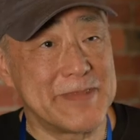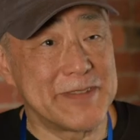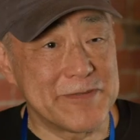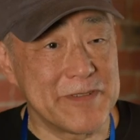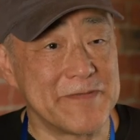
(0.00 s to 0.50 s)

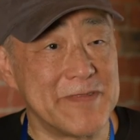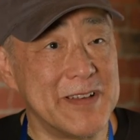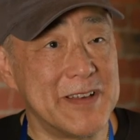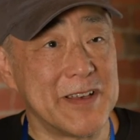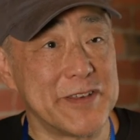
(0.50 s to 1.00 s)
sort of
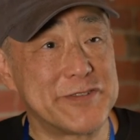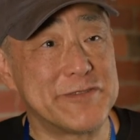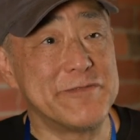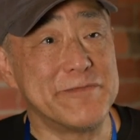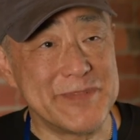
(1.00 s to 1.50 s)

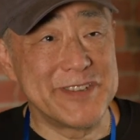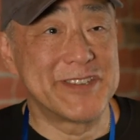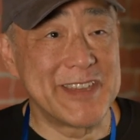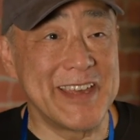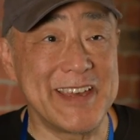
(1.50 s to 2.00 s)
assume this
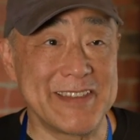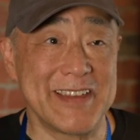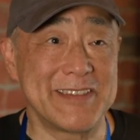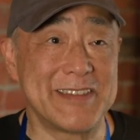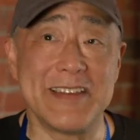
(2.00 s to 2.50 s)
thing
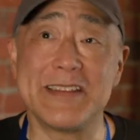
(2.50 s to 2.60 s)
that, that,